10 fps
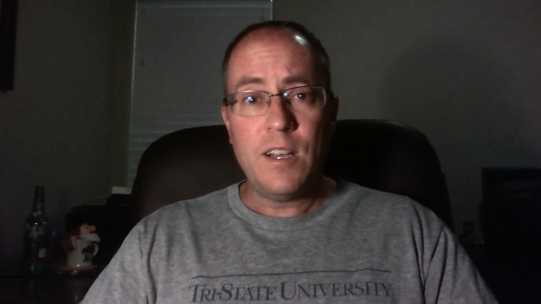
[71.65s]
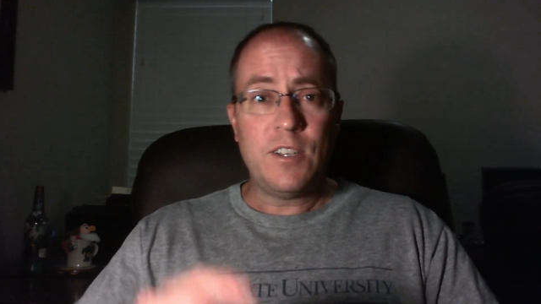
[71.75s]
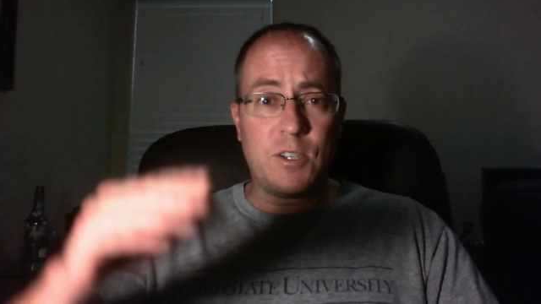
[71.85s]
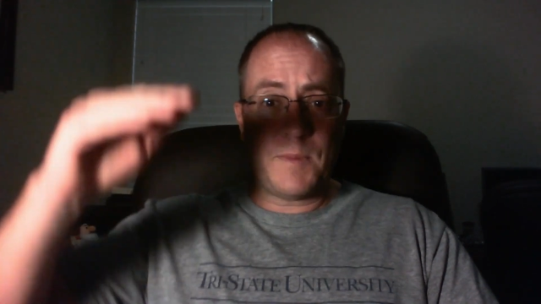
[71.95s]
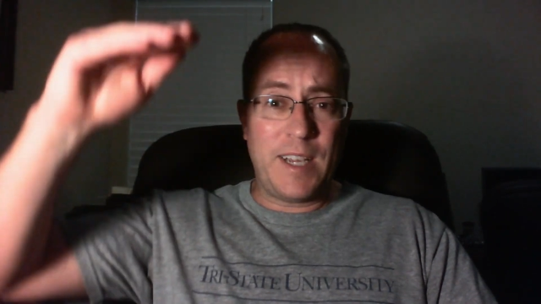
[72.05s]

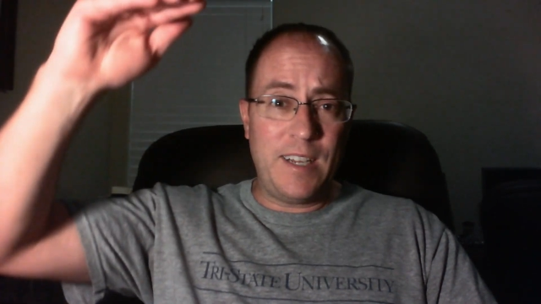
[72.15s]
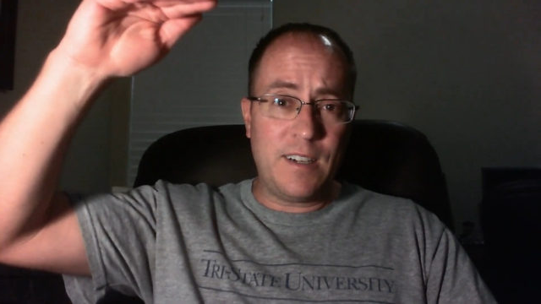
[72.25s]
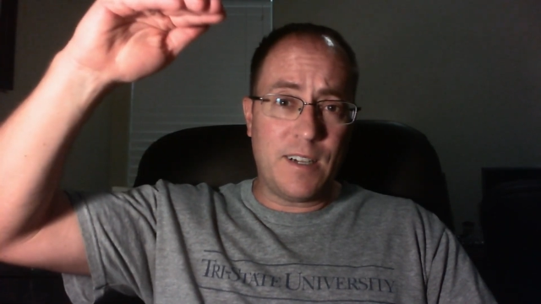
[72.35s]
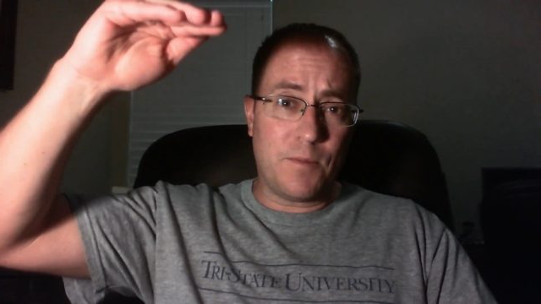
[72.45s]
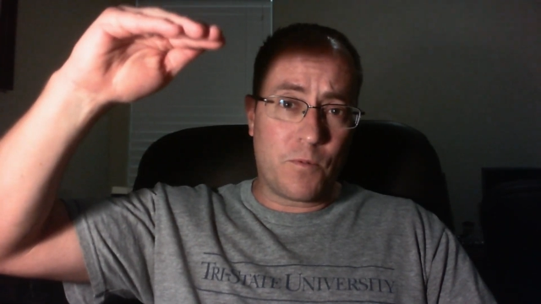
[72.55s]
so my
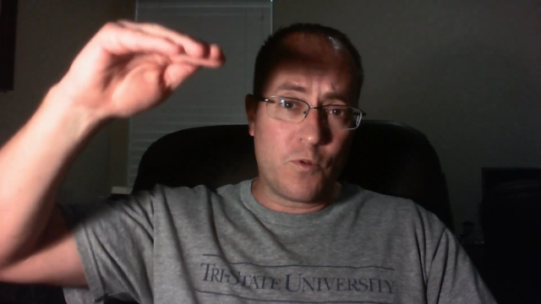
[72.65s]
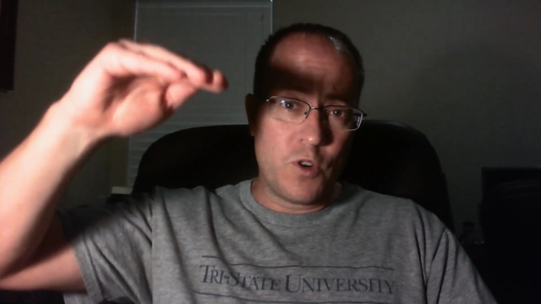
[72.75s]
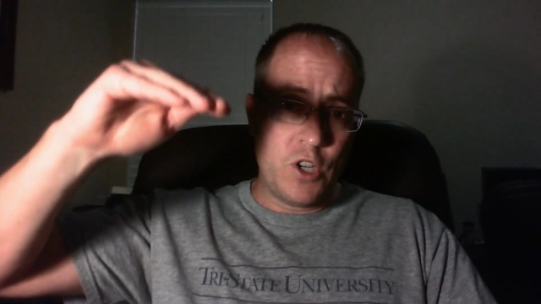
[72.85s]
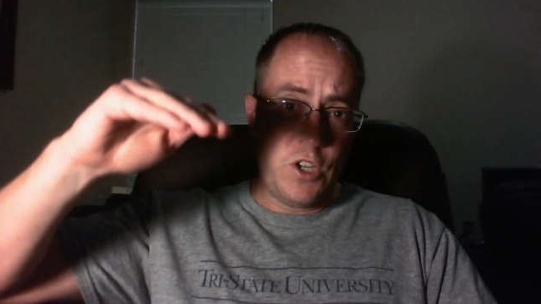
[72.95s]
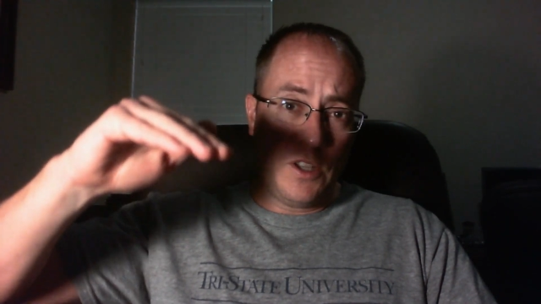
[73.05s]
income
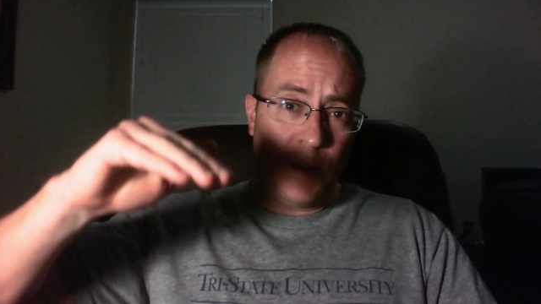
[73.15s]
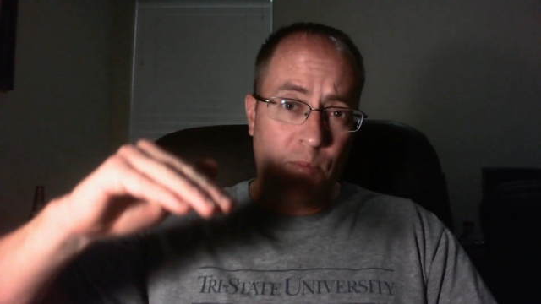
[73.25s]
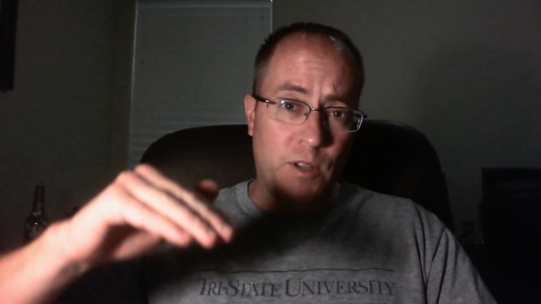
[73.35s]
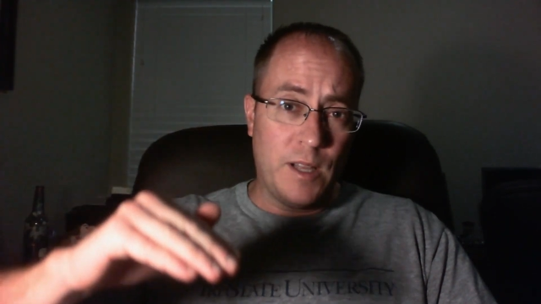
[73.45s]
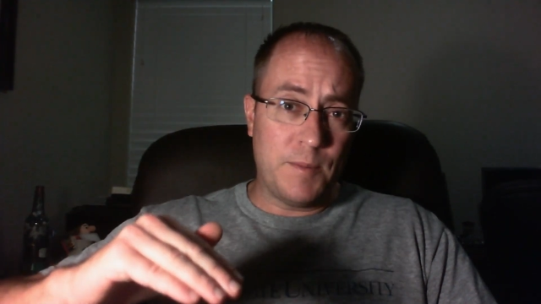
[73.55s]
really
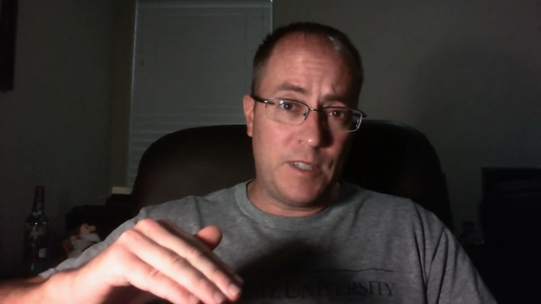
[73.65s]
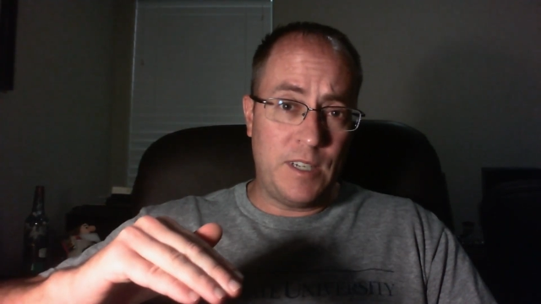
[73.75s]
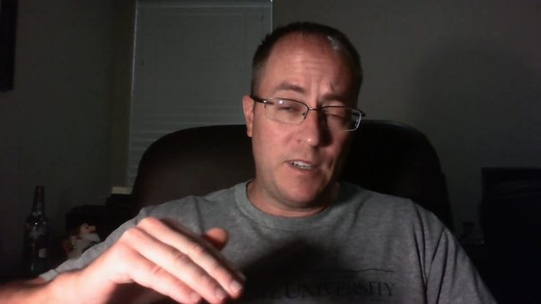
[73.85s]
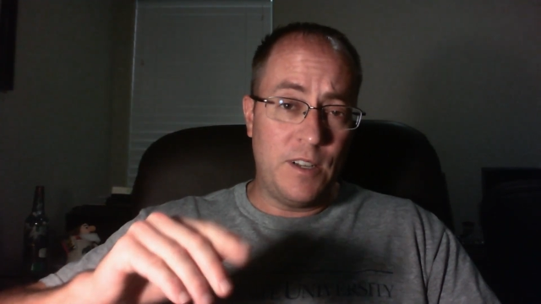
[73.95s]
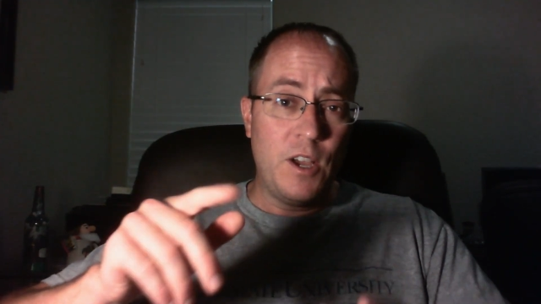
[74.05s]
plummeted.